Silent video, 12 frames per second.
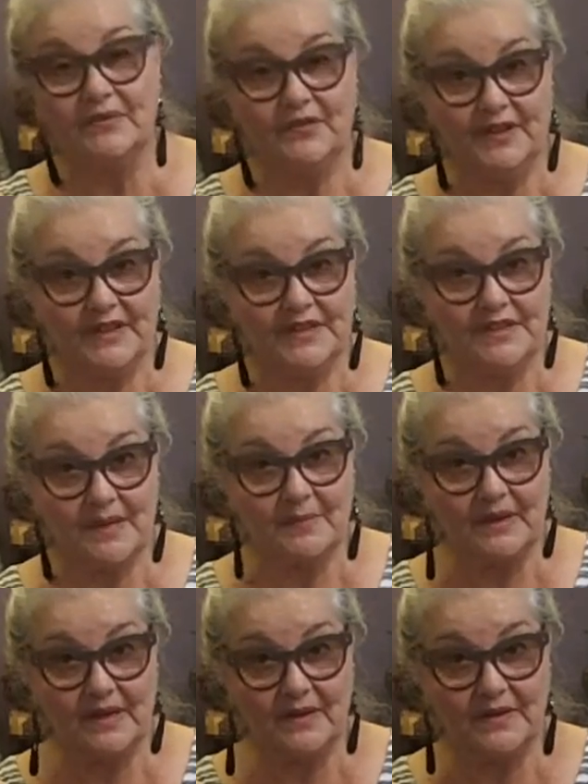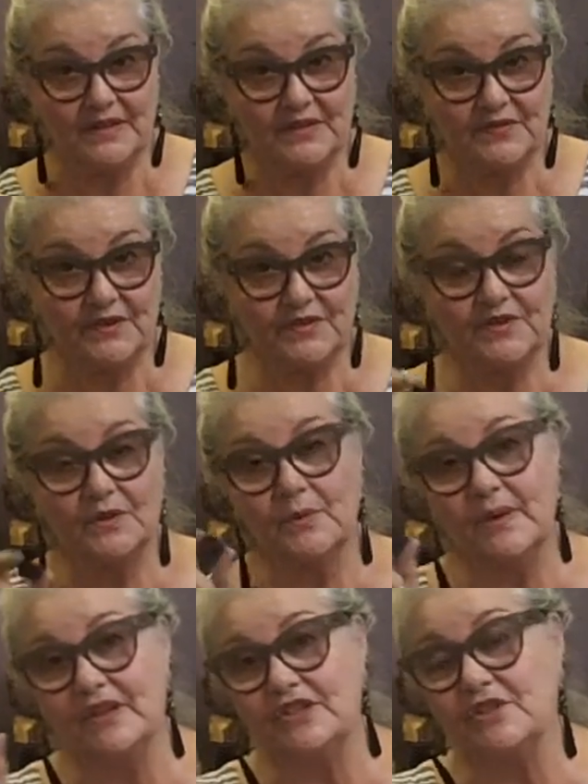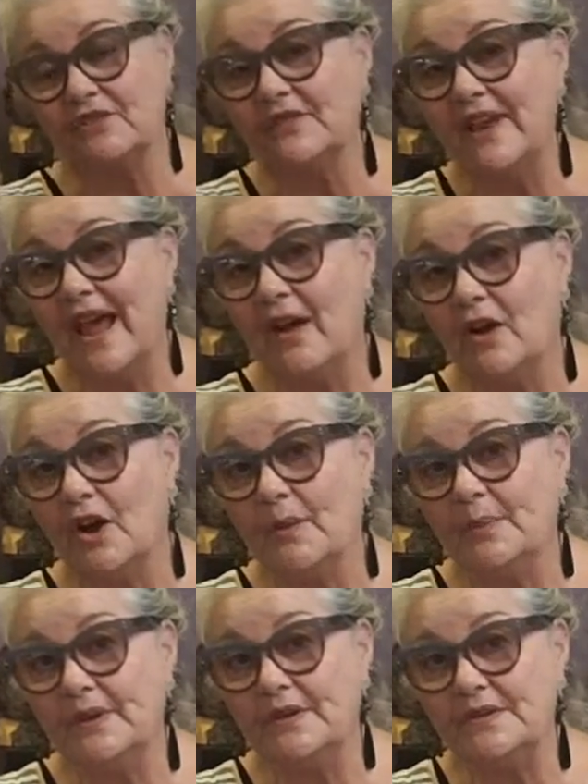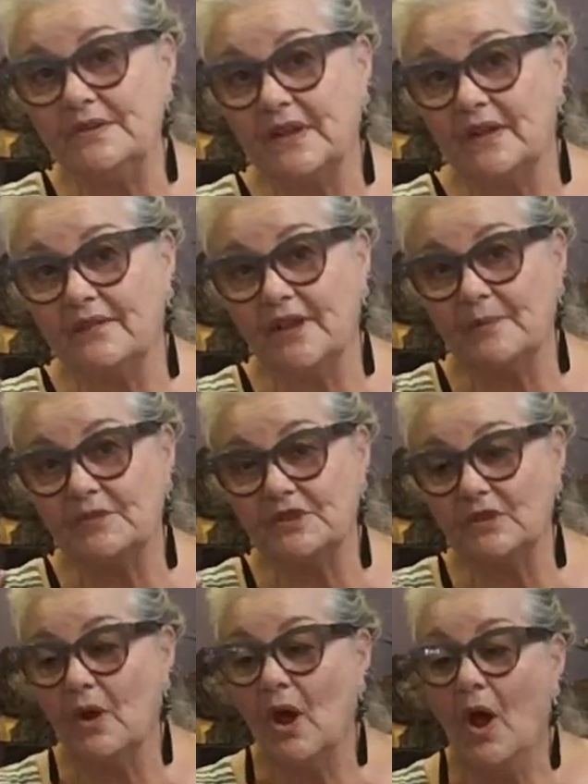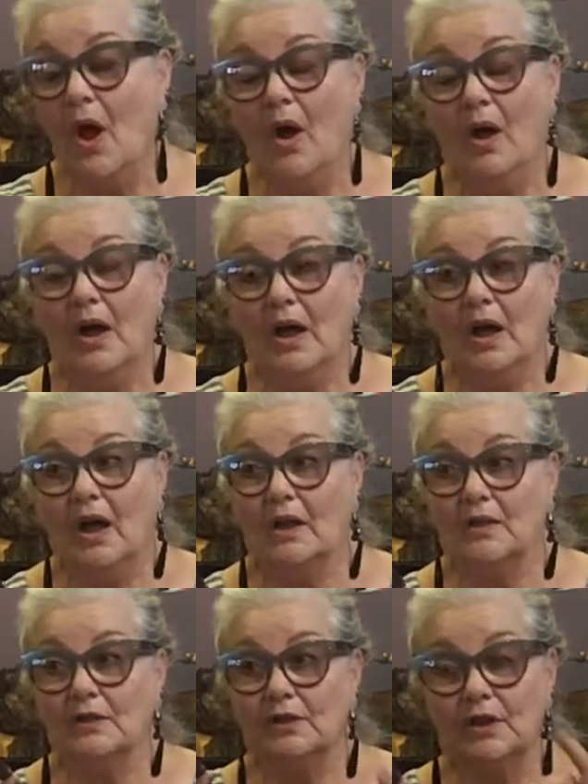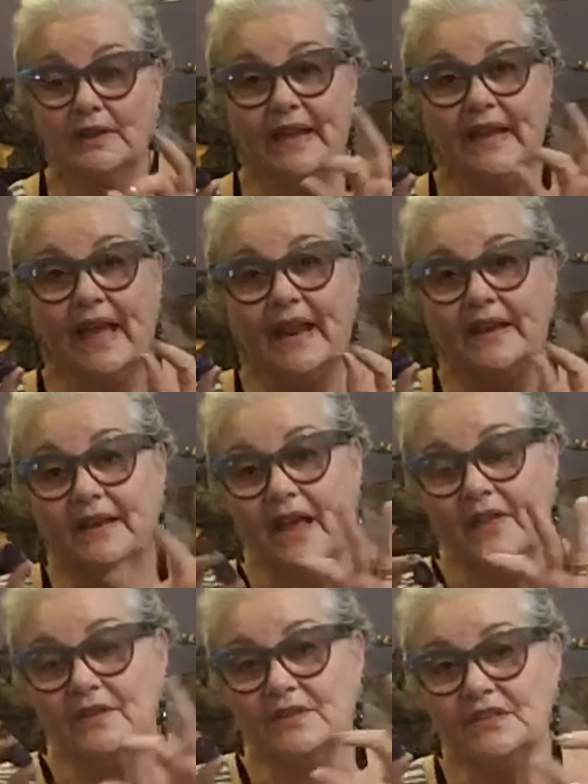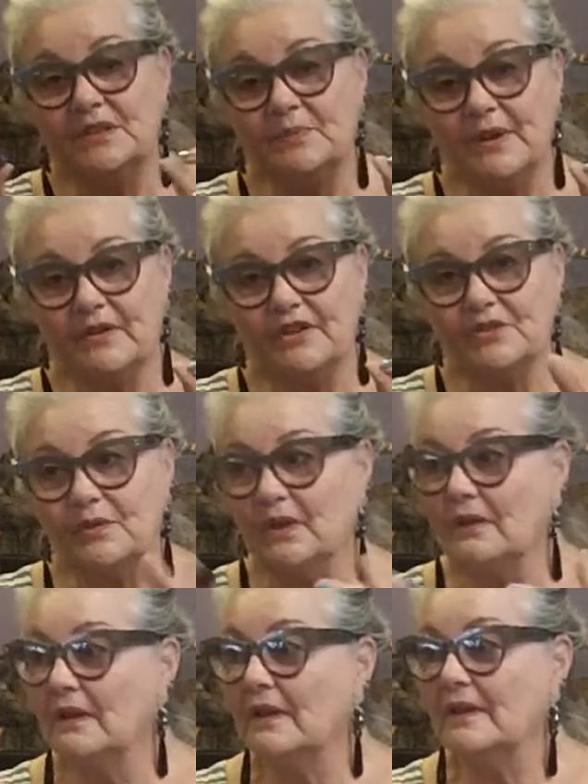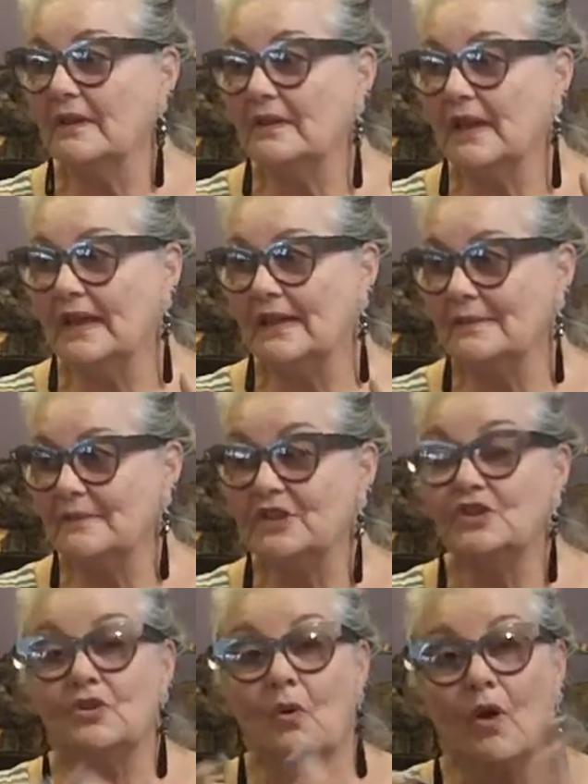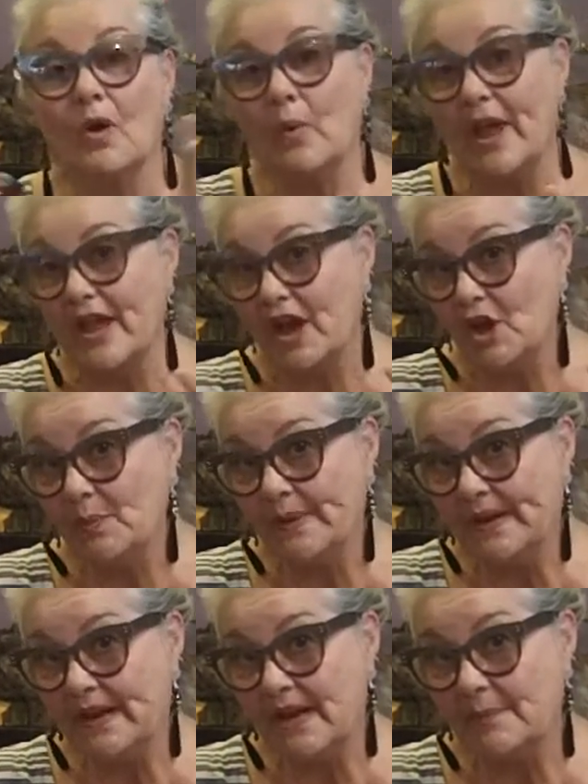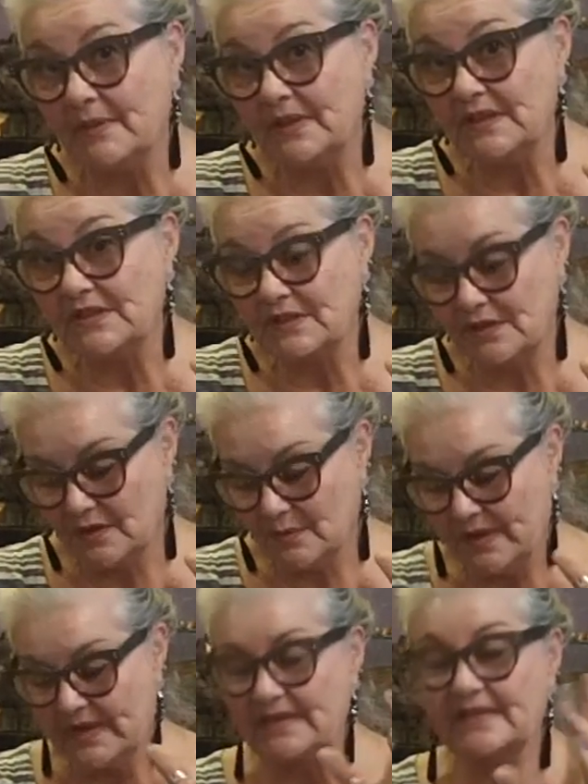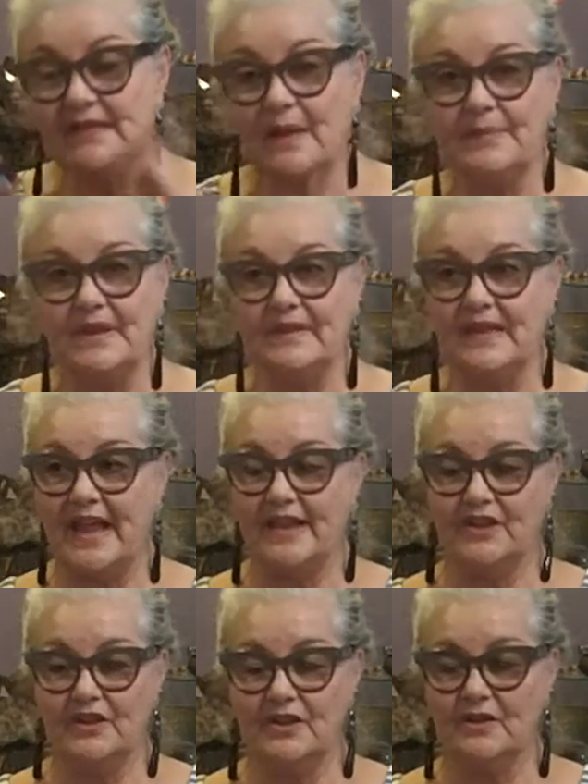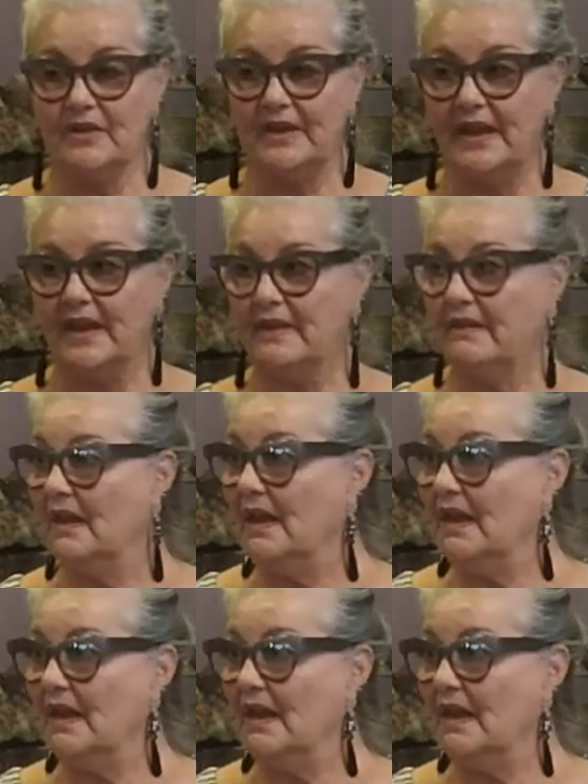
finish something here in these first 2 weeks, you've now opened yourself up to looking at another spiritual doorway opening up in this third week, something that you can